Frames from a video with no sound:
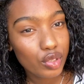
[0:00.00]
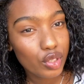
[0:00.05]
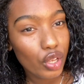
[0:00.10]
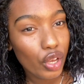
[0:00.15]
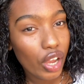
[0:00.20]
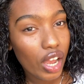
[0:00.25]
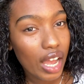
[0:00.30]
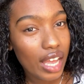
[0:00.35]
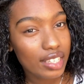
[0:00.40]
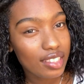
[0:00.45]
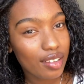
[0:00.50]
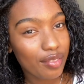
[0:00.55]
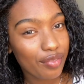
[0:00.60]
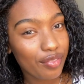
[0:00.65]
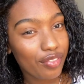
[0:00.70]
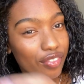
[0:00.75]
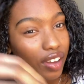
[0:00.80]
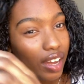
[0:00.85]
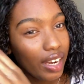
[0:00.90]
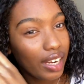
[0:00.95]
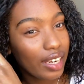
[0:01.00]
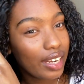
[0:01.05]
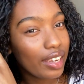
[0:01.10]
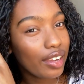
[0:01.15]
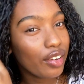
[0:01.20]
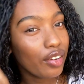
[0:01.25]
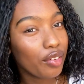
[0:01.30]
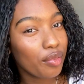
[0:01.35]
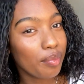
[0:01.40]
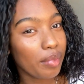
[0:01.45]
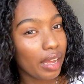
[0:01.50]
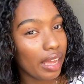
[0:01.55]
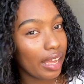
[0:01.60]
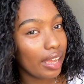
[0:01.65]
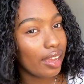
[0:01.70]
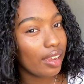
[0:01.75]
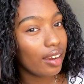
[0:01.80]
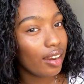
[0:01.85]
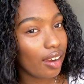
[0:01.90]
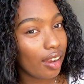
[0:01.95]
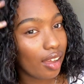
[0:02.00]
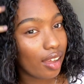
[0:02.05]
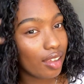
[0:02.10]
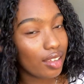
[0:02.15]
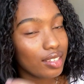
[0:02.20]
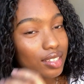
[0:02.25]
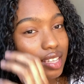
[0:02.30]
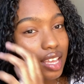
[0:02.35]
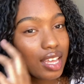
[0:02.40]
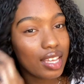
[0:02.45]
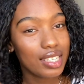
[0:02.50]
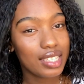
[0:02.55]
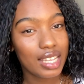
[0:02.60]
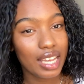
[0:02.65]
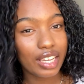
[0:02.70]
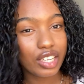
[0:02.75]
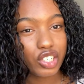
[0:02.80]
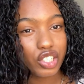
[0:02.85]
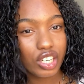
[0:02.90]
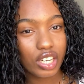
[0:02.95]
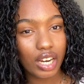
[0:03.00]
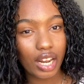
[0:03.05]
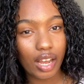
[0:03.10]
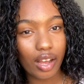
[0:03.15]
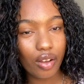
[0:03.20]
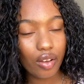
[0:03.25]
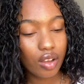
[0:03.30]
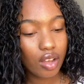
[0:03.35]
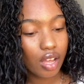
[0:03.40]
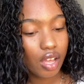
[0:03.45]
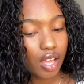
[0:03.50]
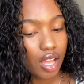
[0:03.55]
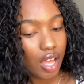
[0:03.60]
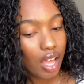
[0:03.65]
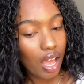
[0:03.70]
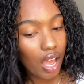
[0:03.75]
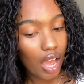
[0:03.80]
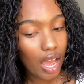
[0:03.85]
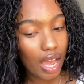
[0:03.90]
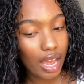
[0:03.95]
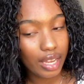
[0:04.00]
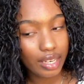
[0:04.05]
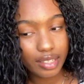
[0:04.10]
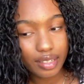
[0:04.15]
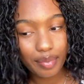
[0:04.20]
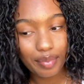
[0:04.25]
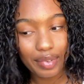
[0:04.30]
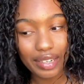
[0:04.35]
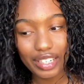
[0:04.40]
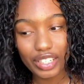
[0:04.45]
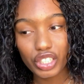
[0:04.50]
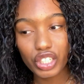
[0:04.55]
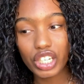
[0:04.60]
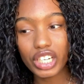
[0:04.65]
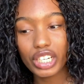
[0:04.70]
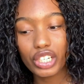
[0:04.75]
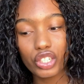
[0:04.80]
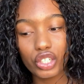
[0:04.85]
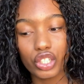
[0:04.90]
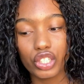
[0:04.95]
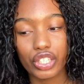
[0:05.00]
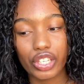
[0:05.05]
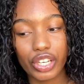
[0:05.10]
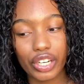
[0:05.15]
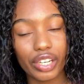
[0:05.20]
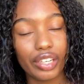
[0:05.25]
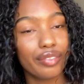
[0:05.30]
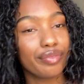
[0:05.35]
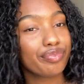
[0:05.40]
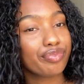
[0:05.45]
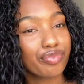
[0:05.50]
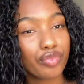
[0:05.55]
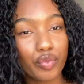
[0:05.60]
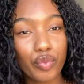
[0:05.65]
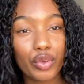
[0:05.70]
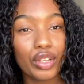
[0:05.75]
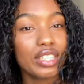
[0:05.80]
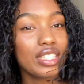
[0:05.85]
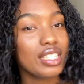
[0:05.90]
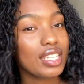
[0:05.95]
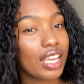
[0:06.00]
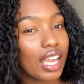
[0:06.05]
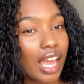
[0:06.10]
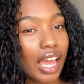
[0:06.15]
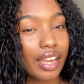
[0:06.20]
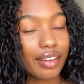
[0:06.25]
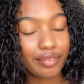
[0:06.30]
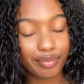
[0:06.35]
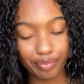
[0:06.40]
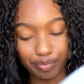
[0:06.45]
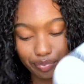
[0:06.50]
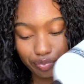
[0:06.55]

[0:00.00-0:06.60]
So guys, I'm finally on my last section now, and I'm literally just gonna once again